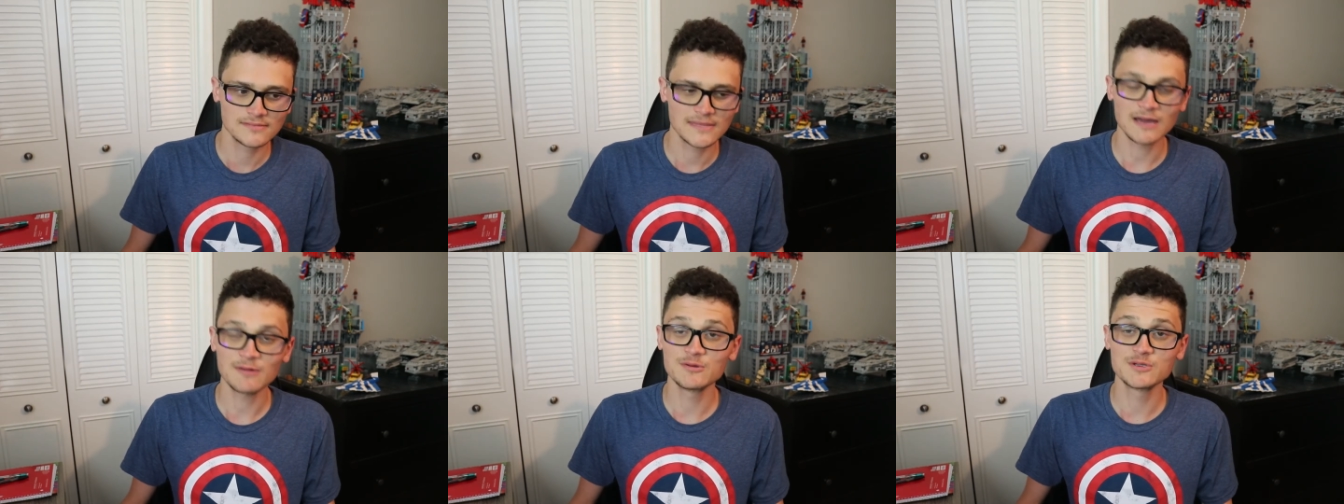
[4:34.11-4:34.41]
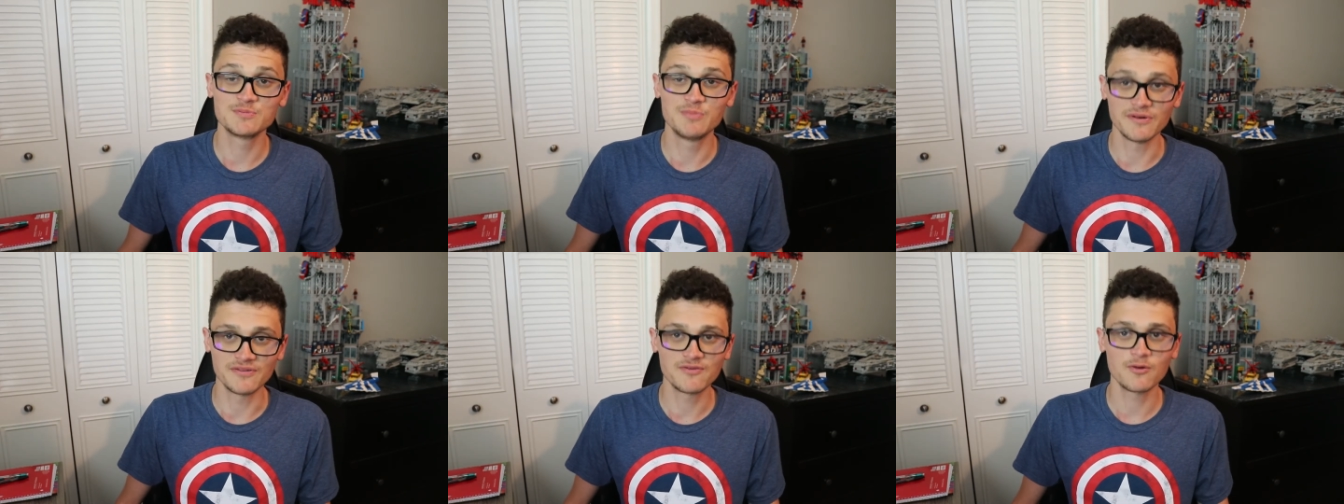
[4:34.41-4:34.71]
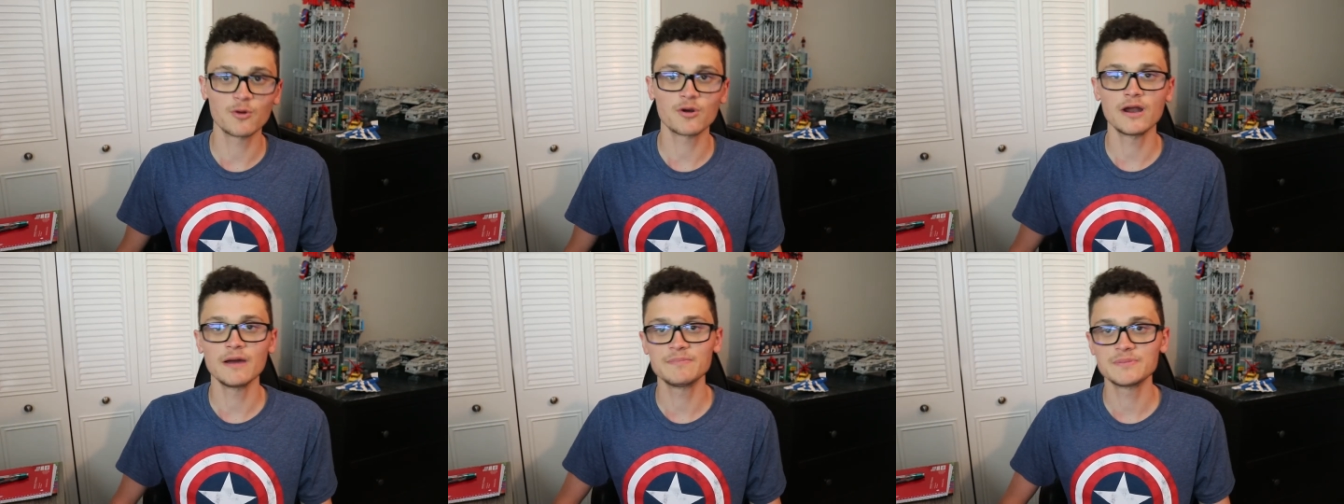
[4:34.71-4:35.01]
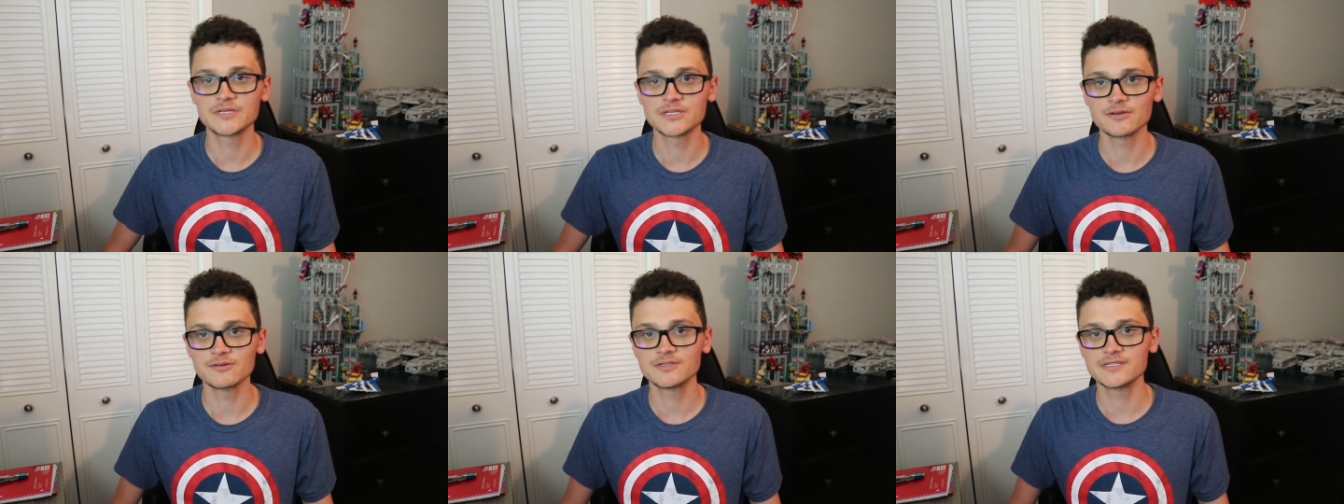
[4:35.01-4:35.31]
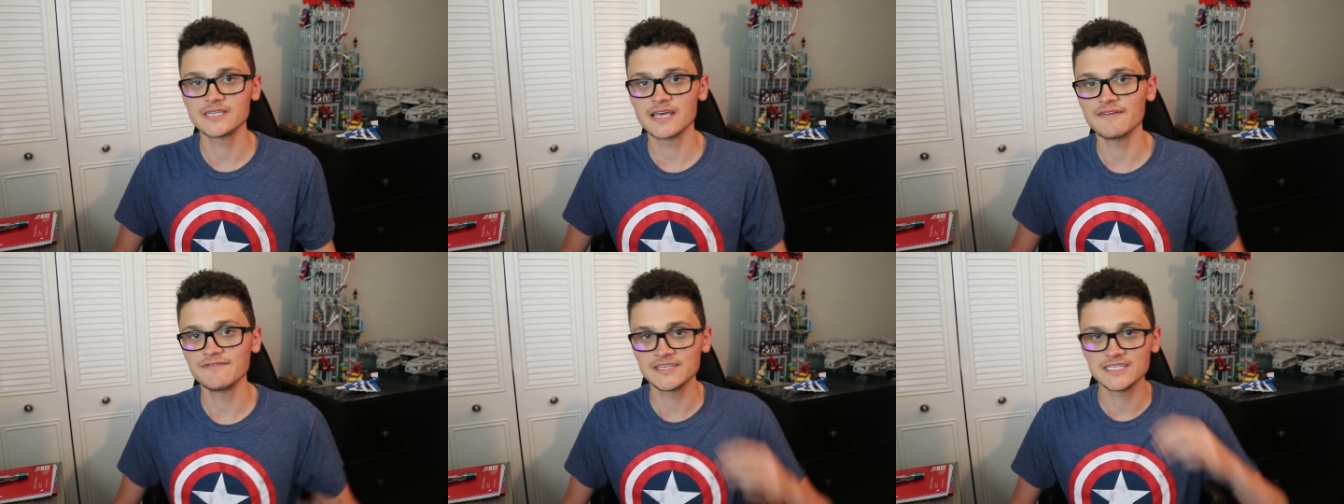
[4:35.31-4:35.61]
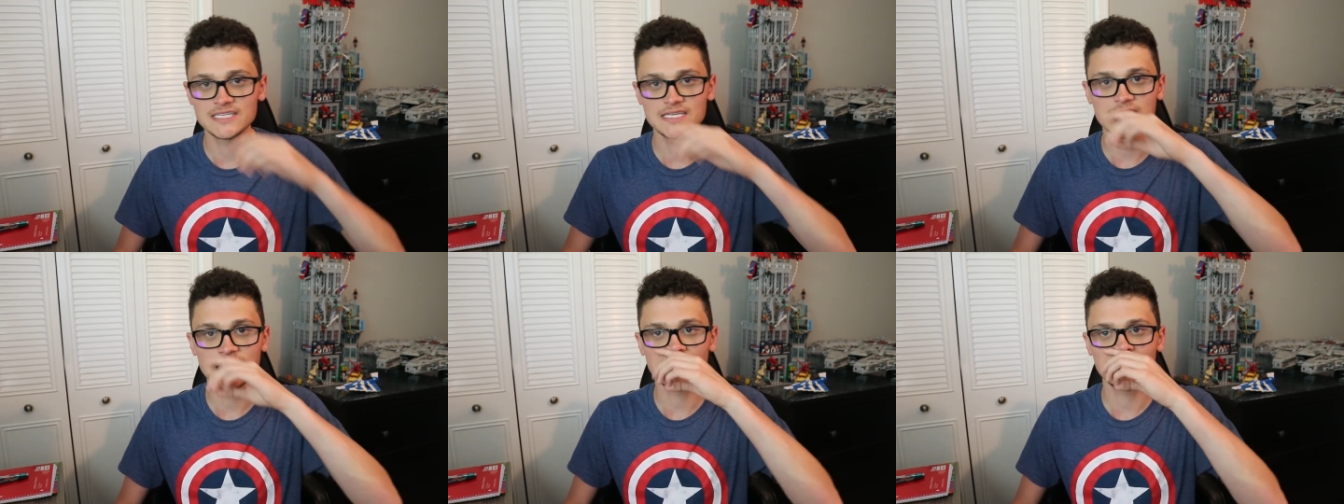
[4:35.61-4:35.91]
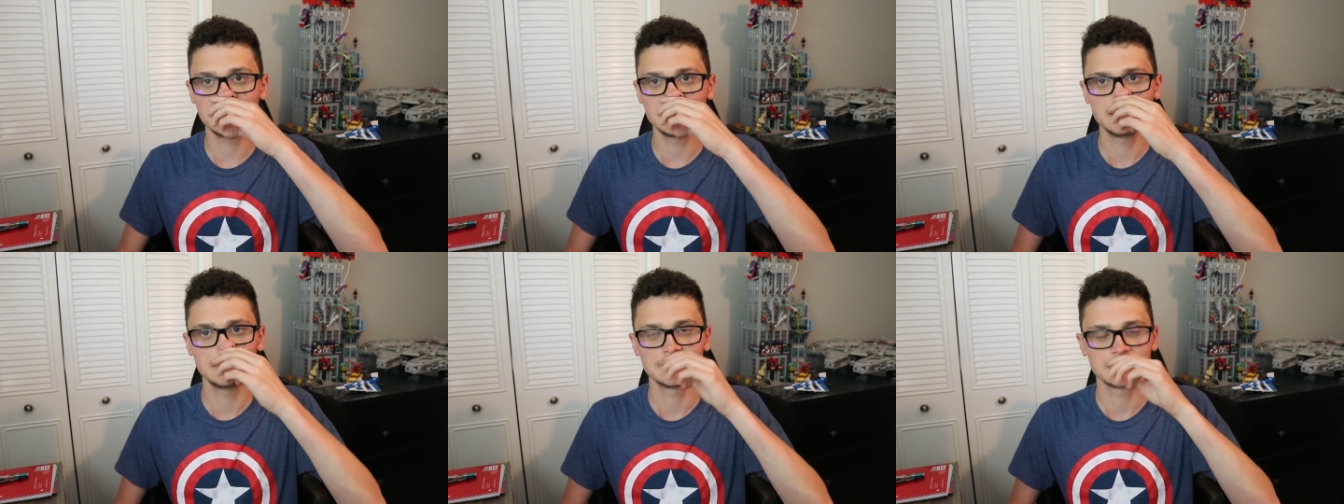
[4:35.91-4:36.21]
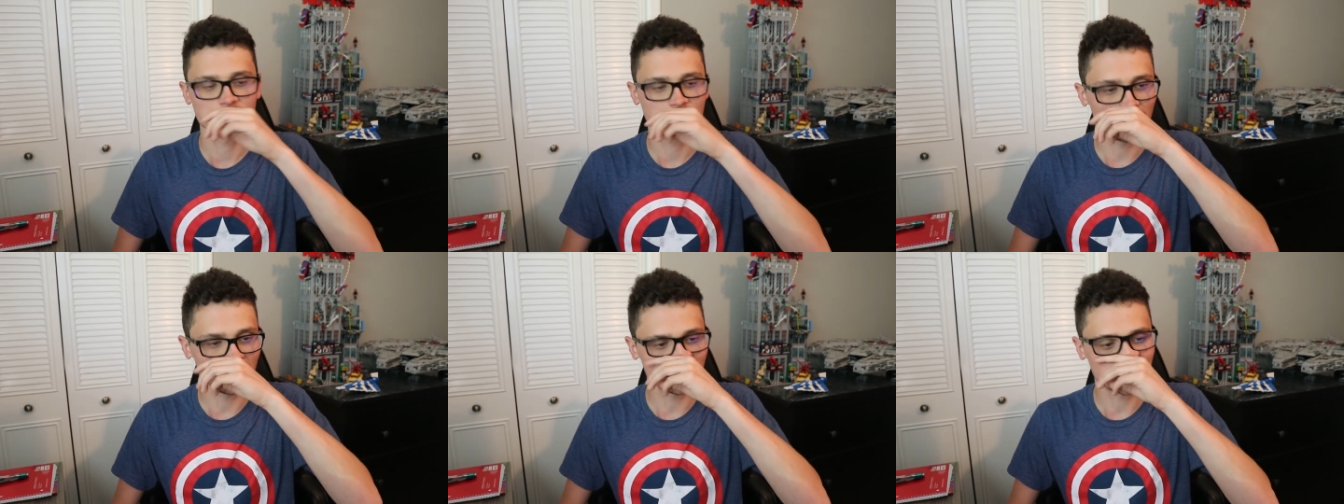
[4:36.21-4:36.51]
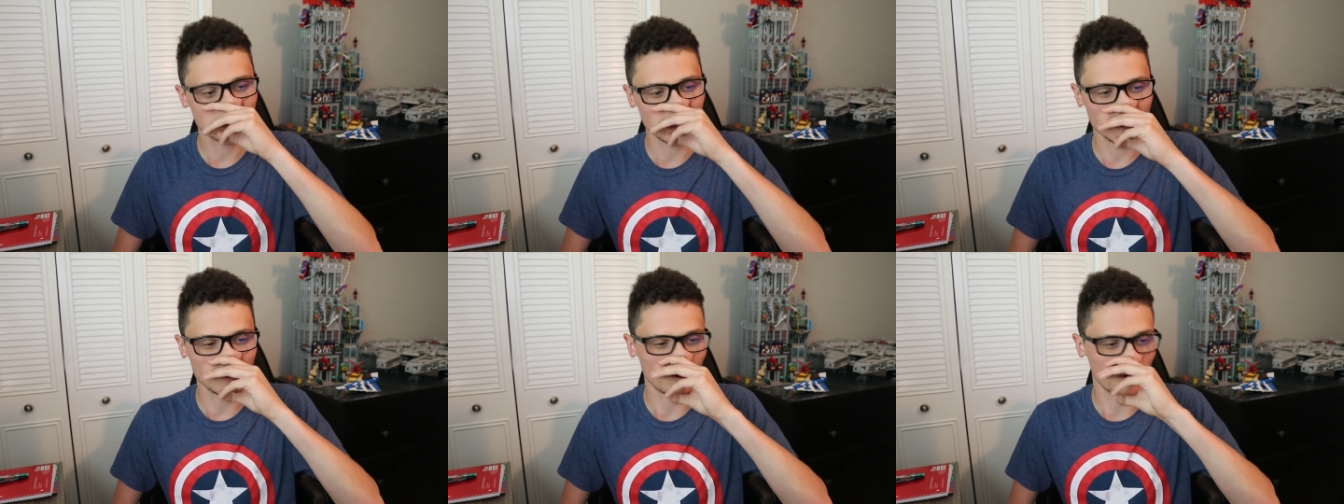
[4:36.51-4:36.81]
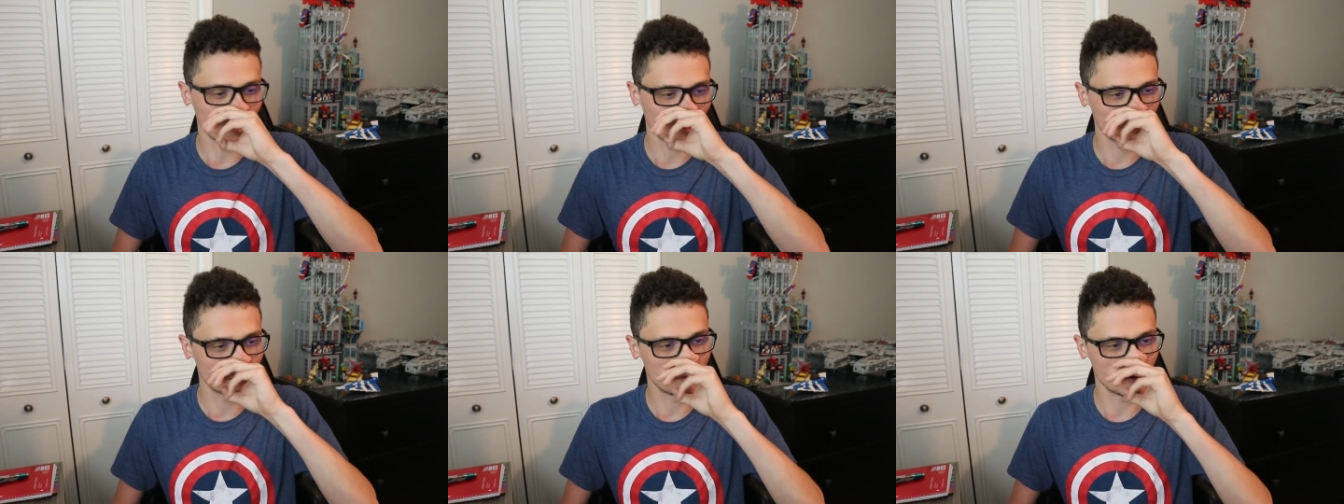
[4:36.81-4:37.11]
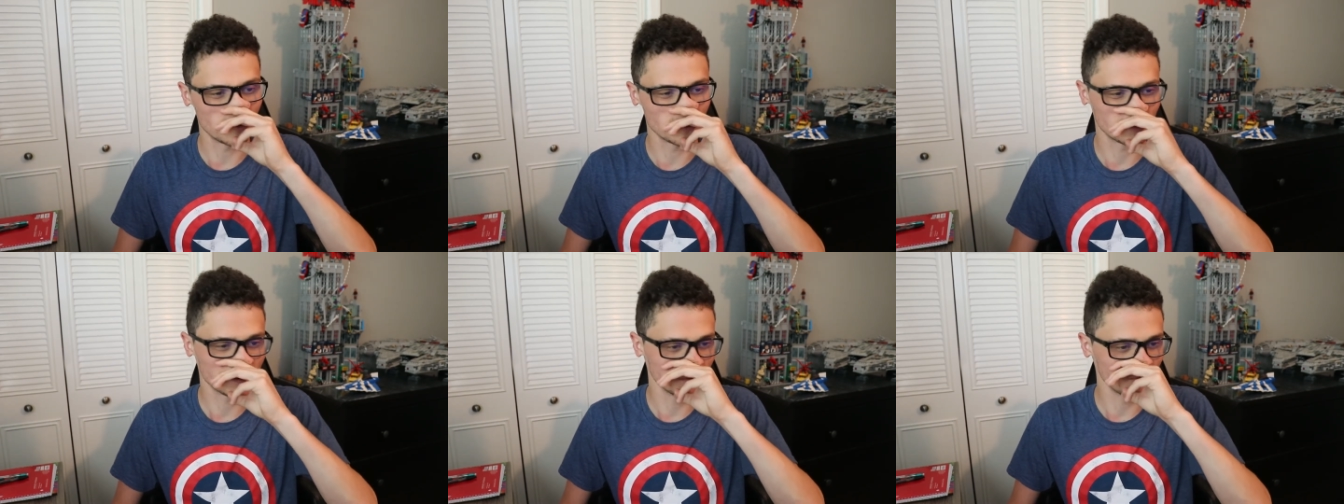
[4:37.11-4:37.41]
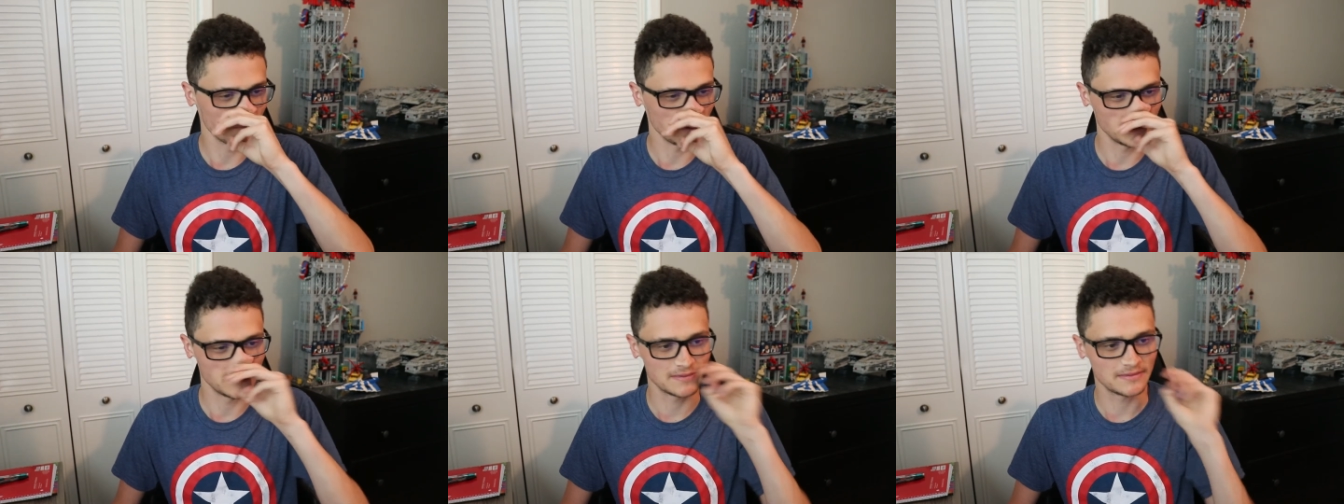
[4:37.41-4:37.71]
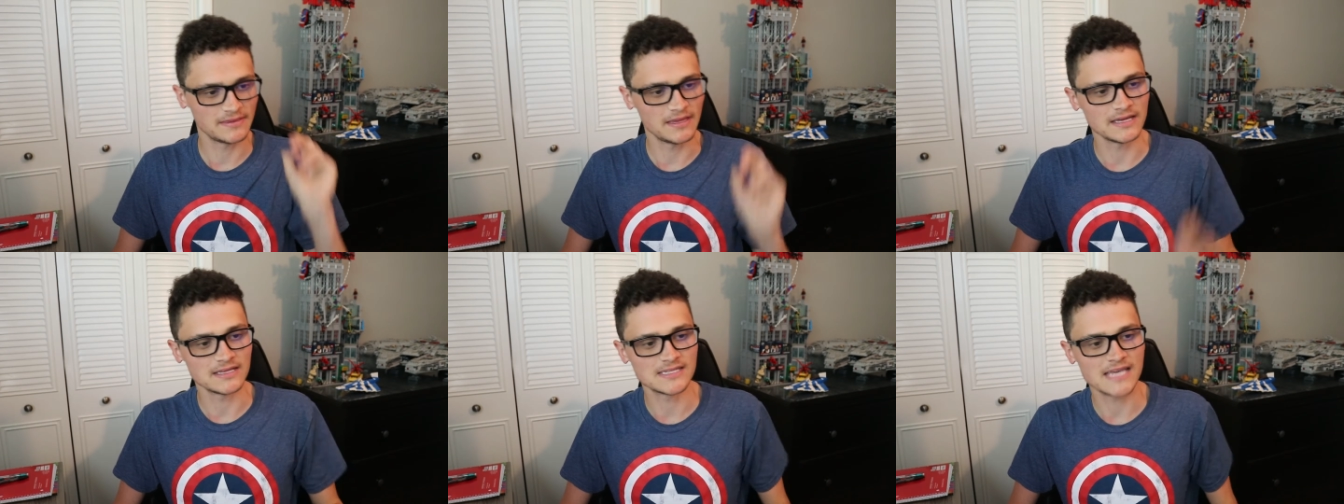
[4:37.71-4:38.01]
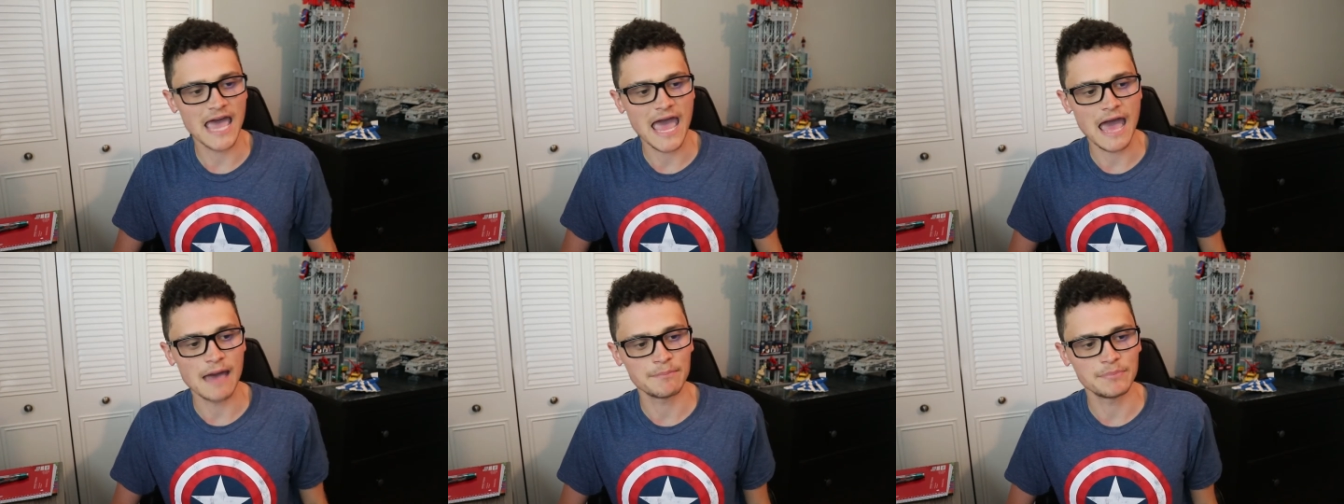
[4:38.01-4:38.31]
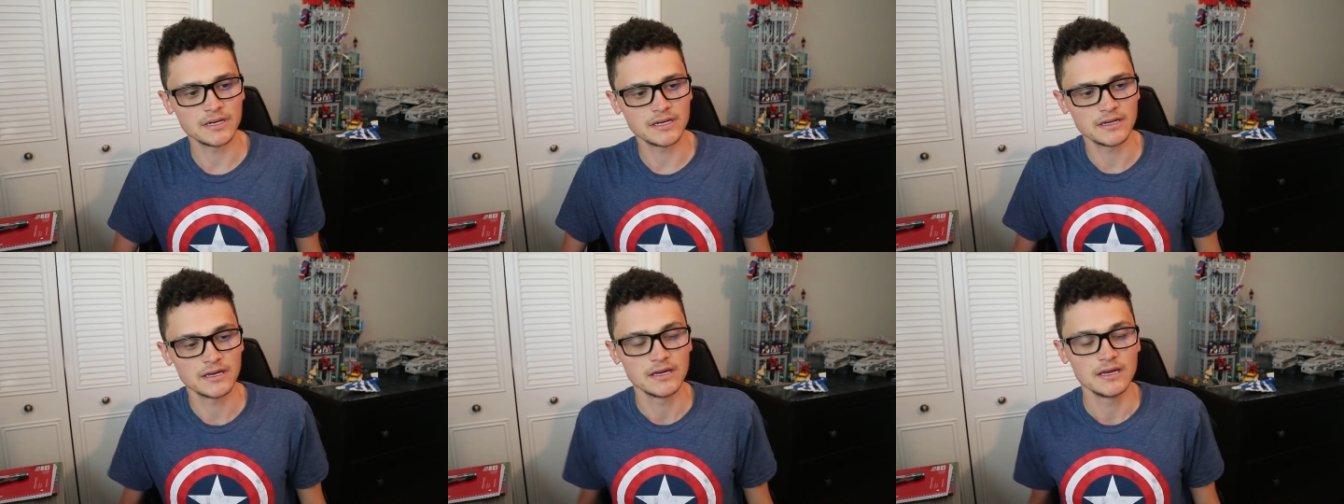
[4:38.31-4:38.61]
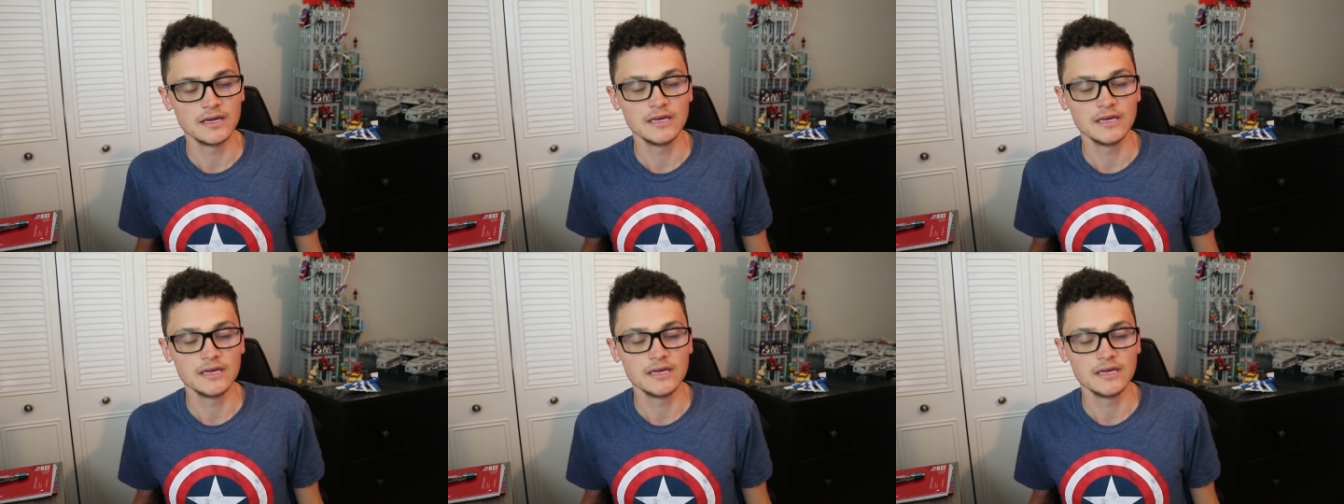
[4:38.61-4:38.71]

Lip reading: That was before episode 17, so I was kind of heartbroken when things happened.